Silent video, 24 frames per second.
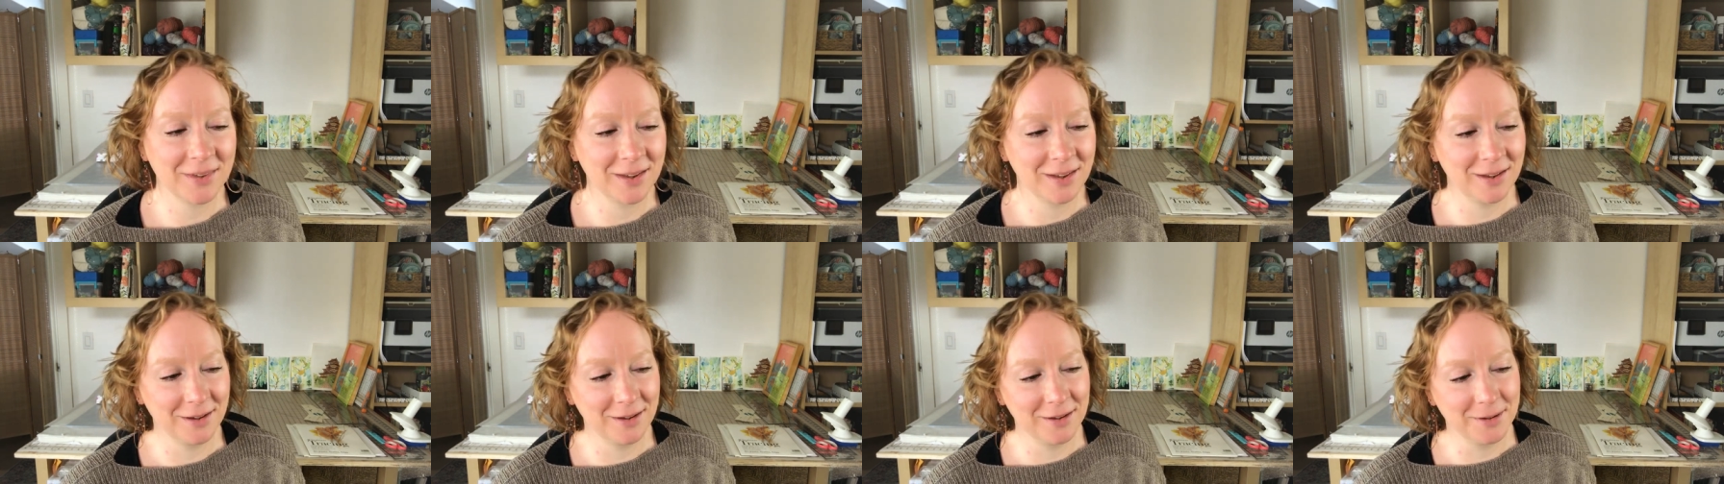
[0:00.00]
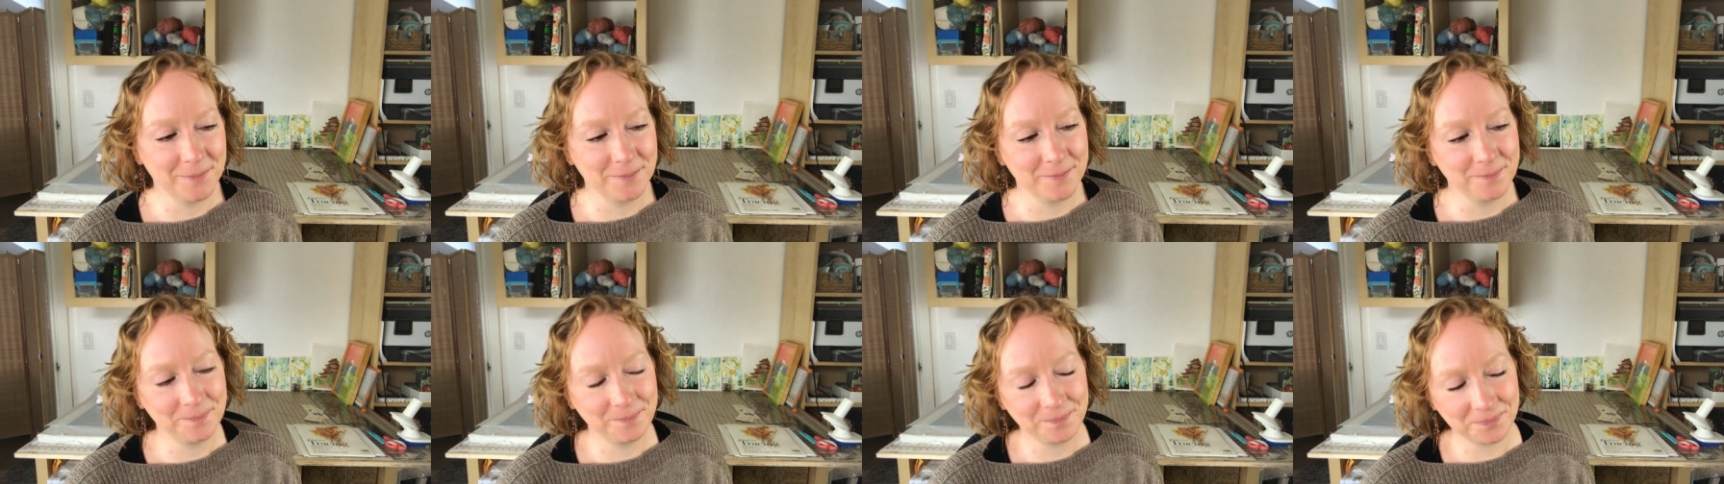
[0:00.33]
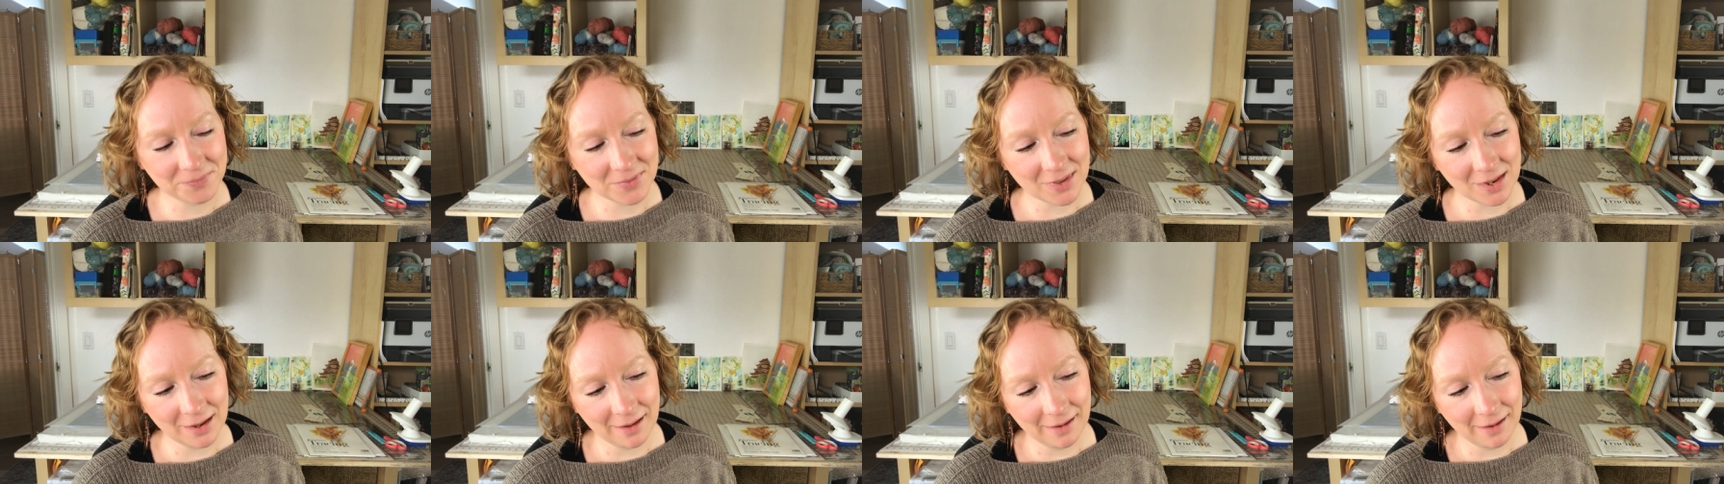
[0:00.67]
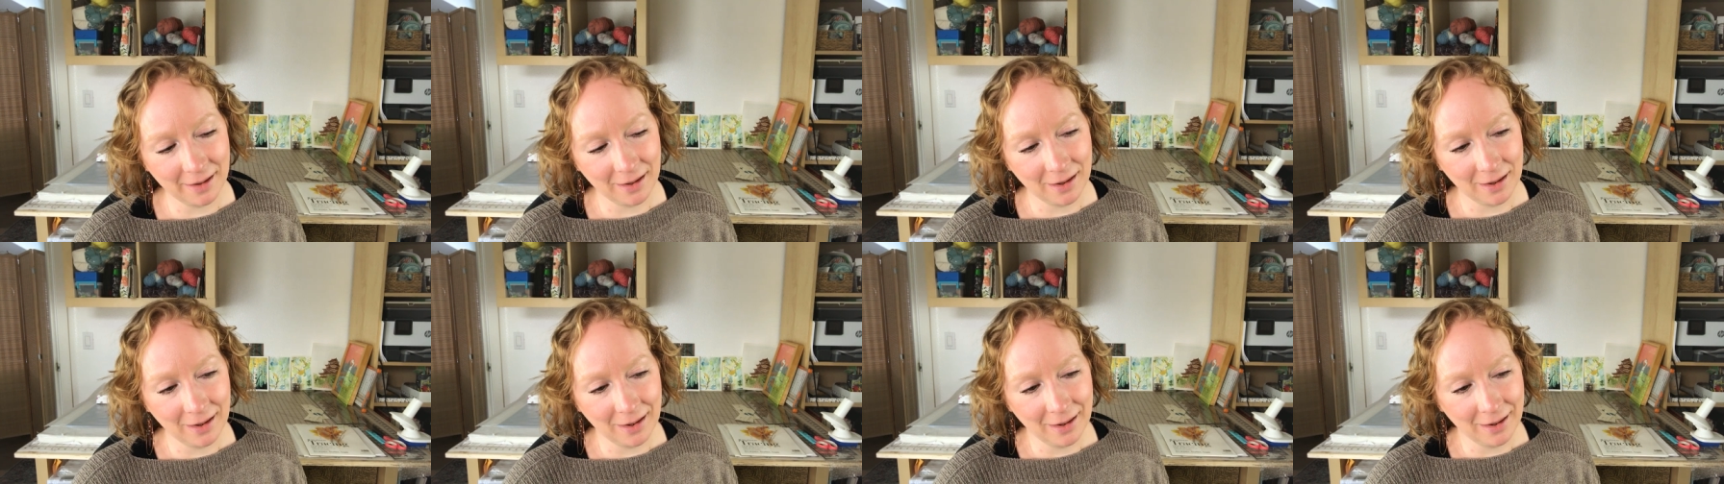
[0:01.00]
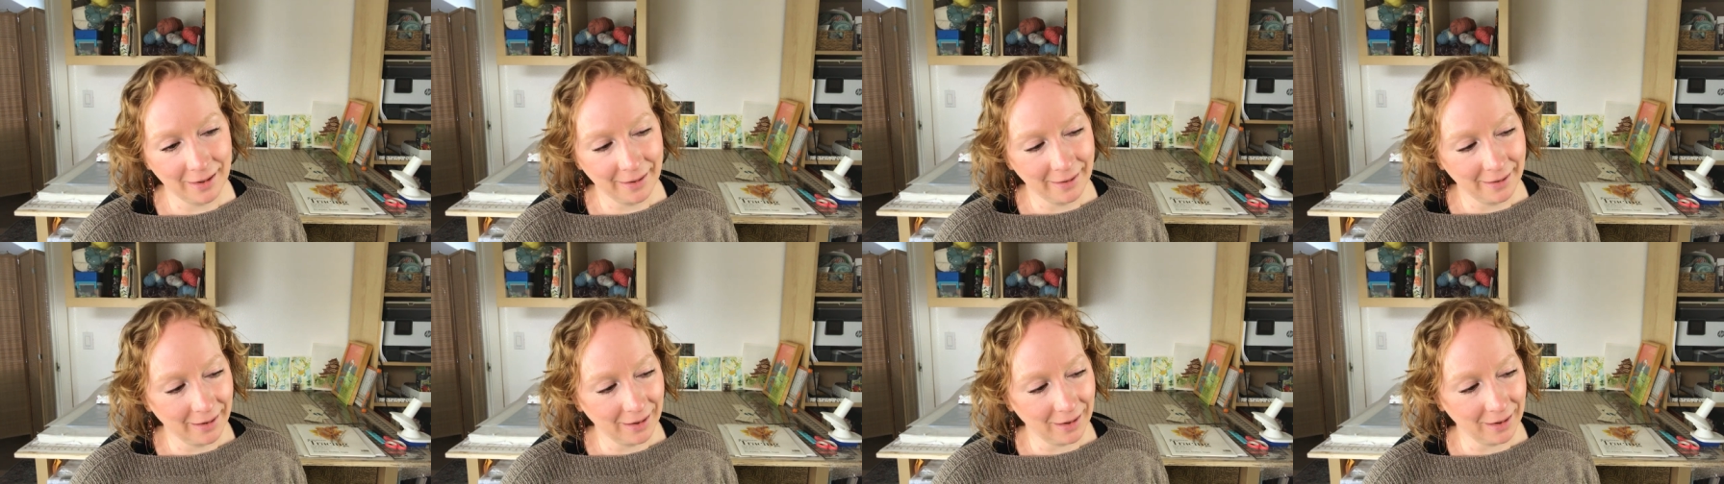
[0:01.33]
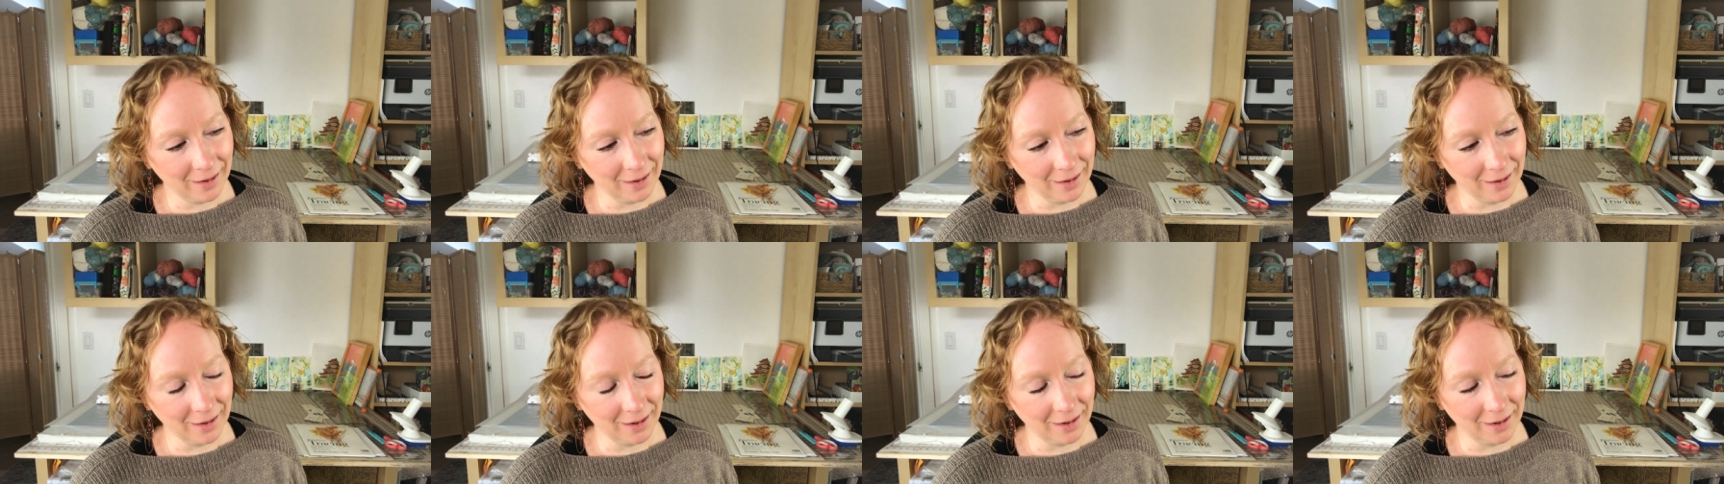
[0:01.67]
Um,
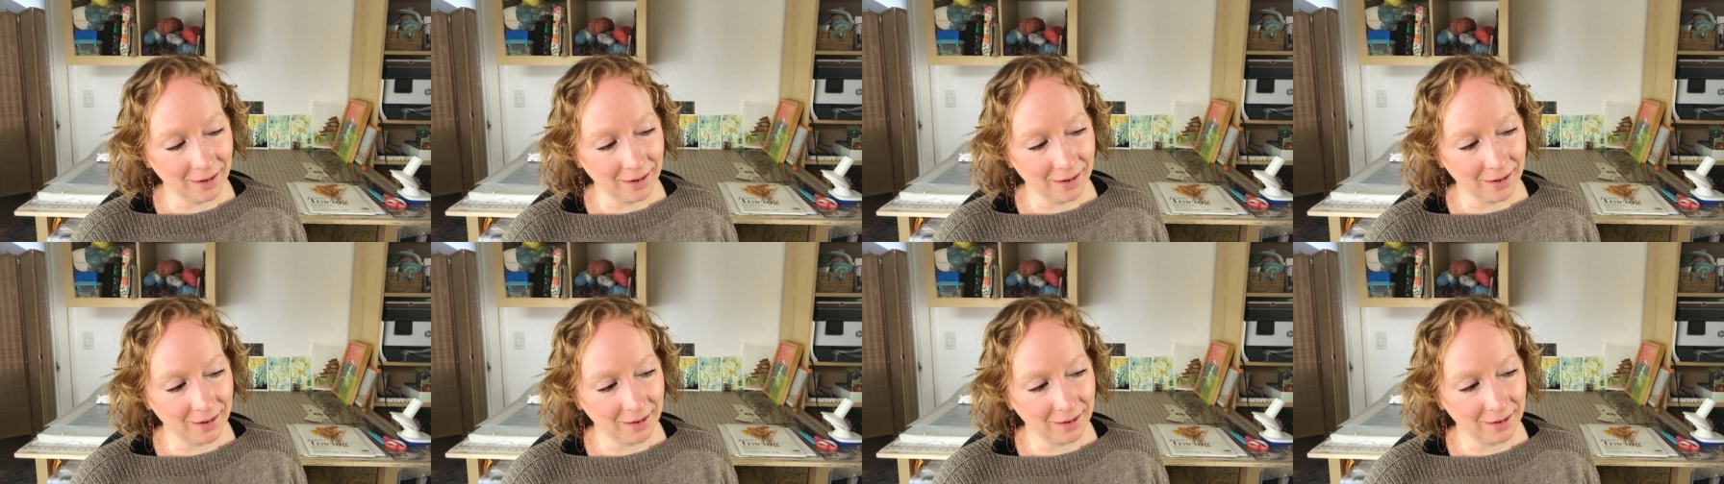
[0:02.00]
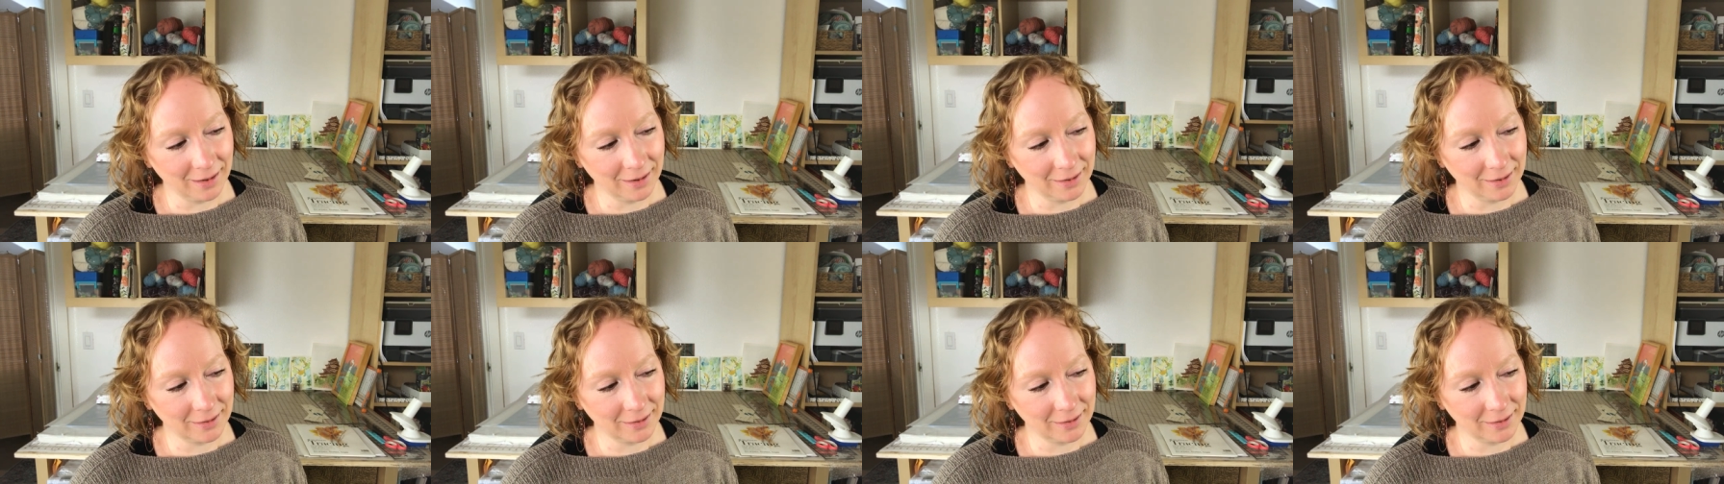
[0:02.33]
uh,